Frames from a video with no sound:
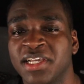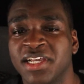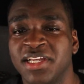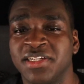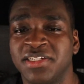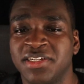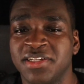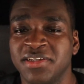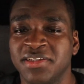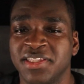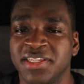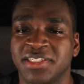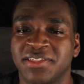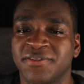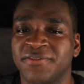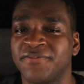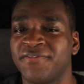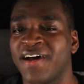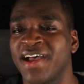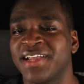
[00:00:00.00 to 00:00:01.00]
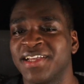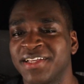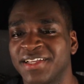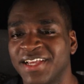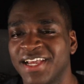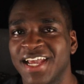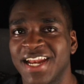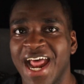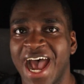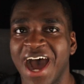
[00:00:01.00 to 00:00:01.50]
into this fight
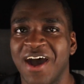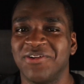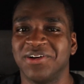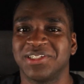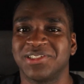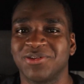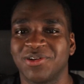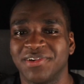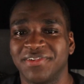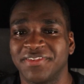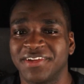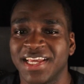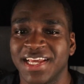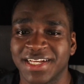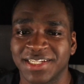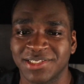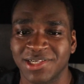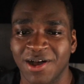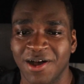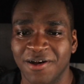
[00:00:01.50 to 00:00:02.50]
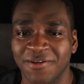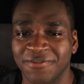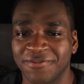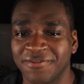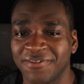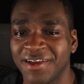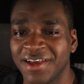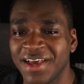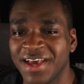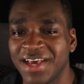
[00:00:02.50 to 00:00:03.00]
and how it sort of kicks off,
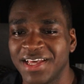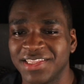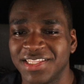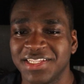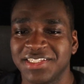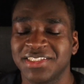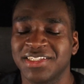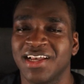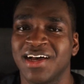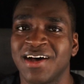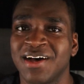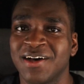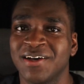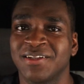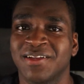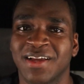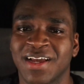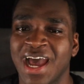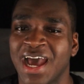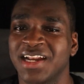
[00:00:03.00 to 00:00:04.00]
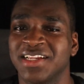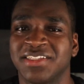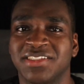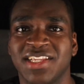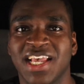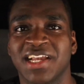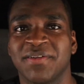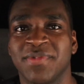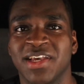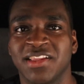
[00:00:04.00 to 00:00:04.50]
this kind of
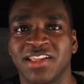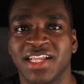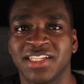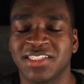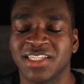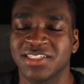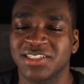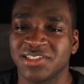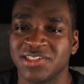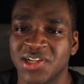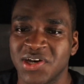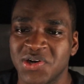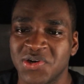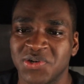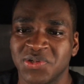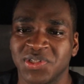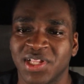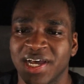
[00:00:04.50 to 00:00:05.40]
segment lets us know